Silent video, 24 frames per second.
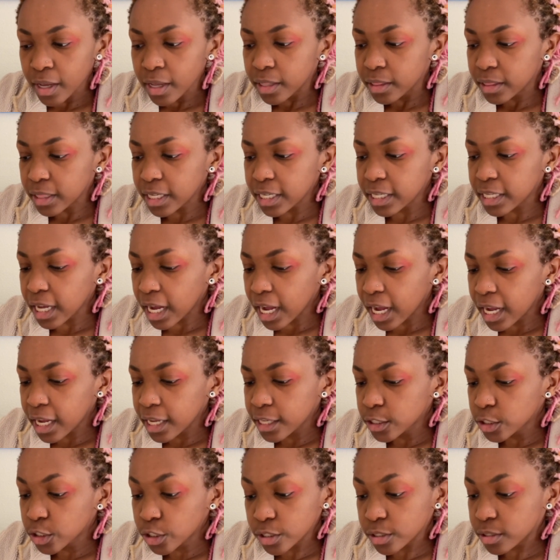like I
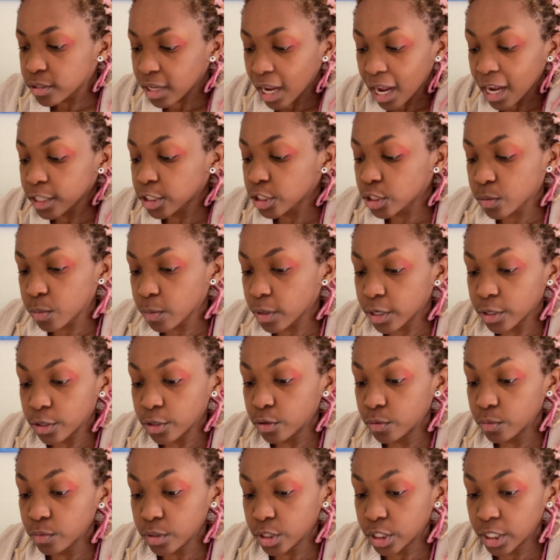just want to
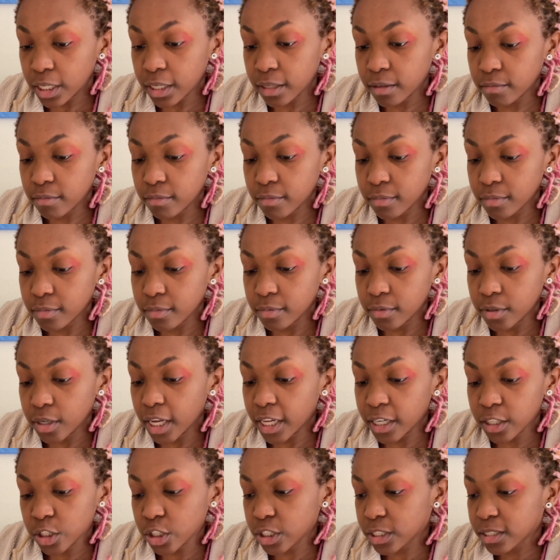do shit,
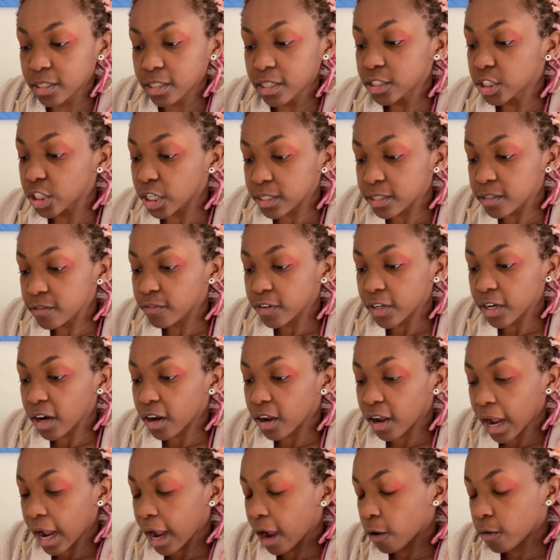and just to figure out
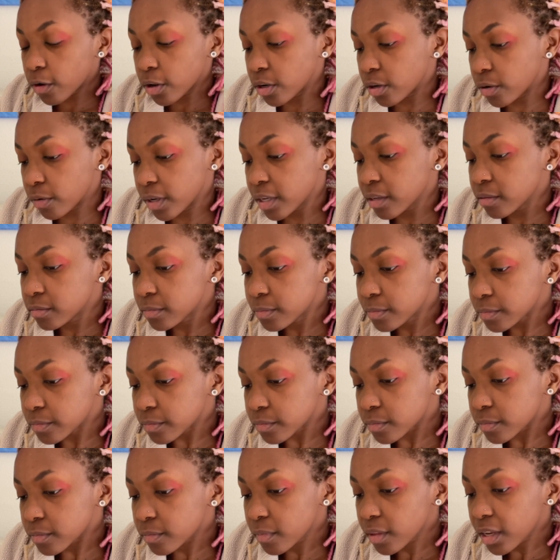how to do it.
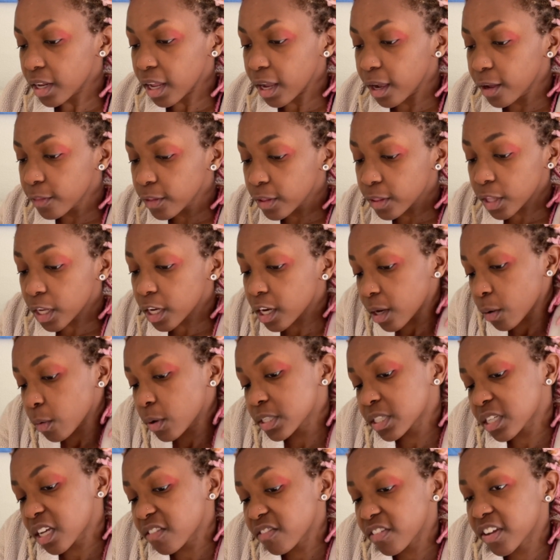And then like
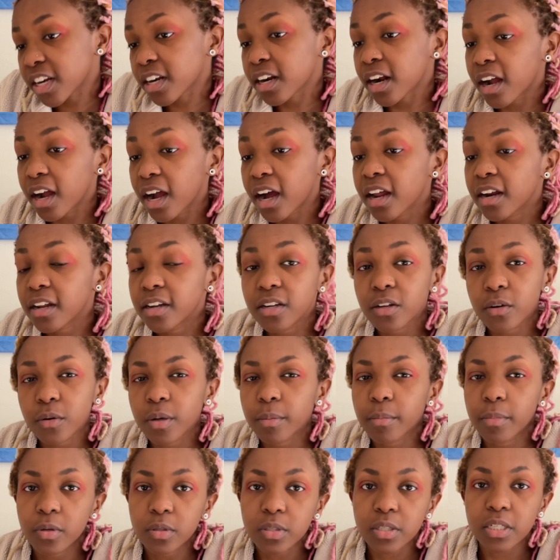once I figure out how to do it,
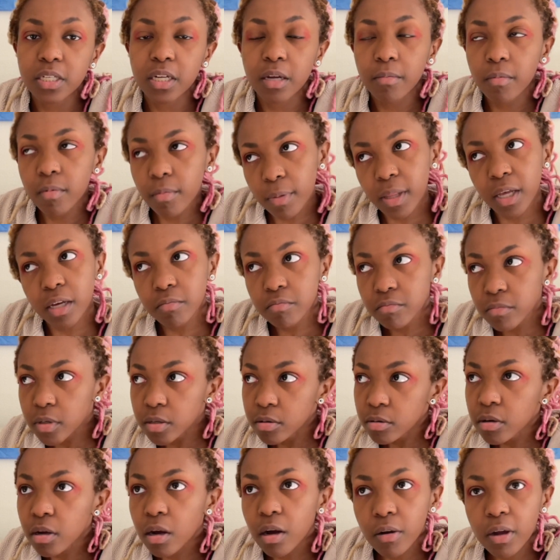most of the time I'm like,
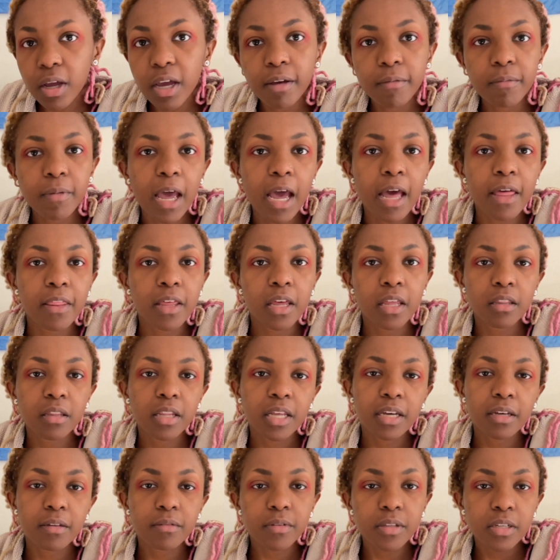okay. And then
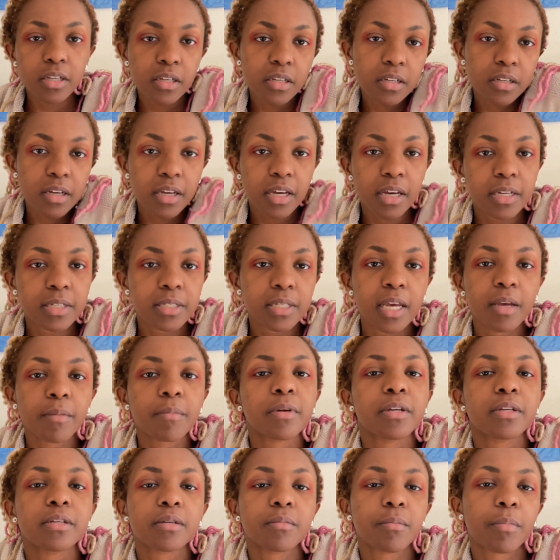like the
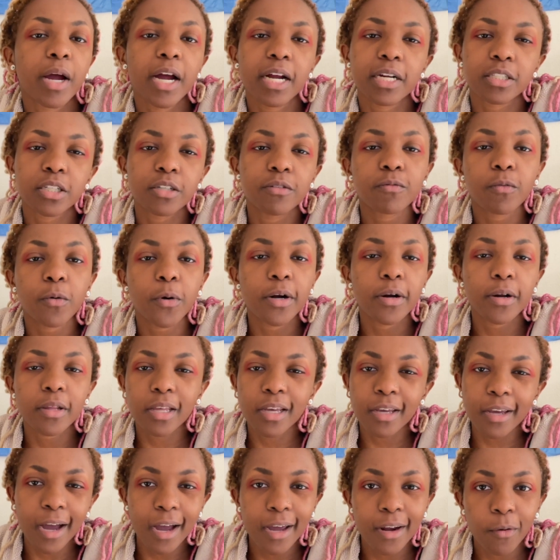excitement and passion for it
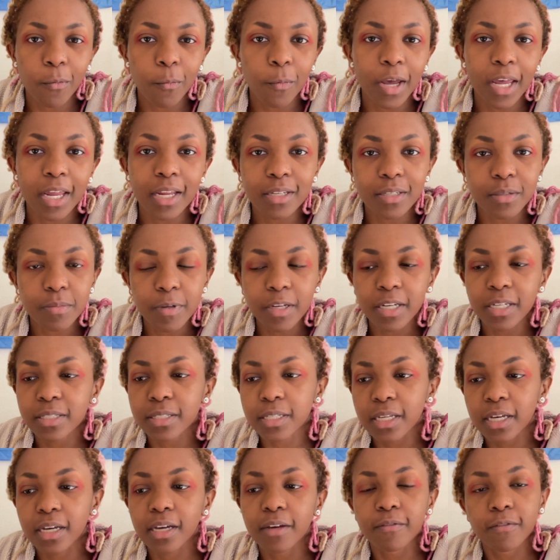like kind of wanes, because
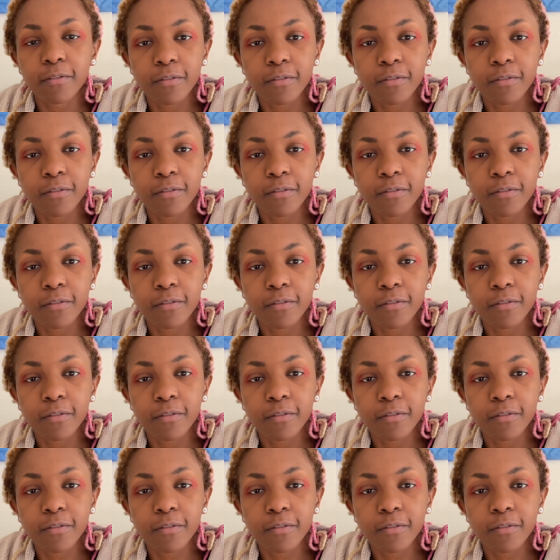like